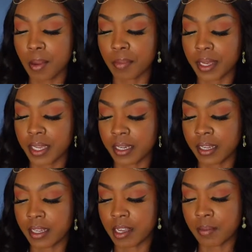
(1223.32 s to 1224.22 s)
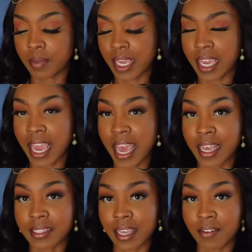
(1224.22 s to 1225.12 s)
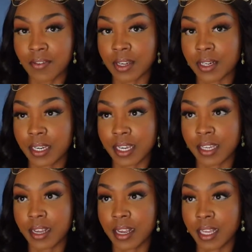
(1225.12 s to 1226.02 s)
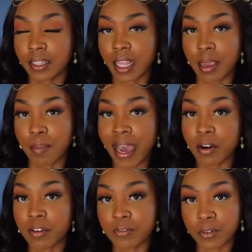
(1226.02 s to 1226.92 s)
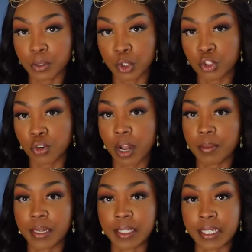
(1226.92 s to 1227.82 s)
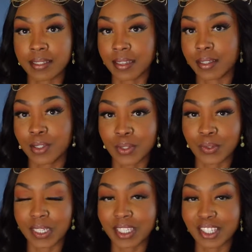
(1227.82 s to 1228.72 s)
but um, it has a very like powerful strawberry scent to it.